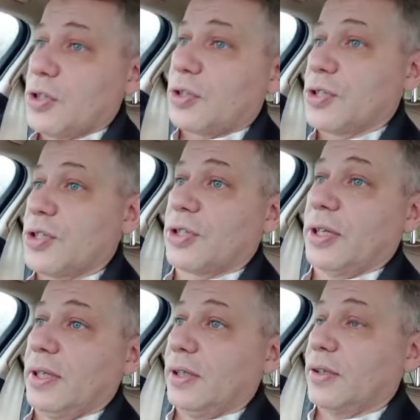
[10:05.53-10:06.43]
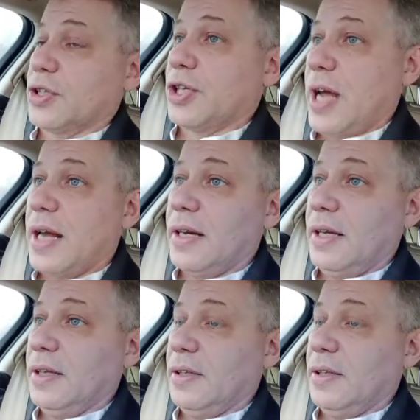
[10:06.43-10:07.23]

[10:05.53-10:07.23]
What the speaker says: Church and Christianity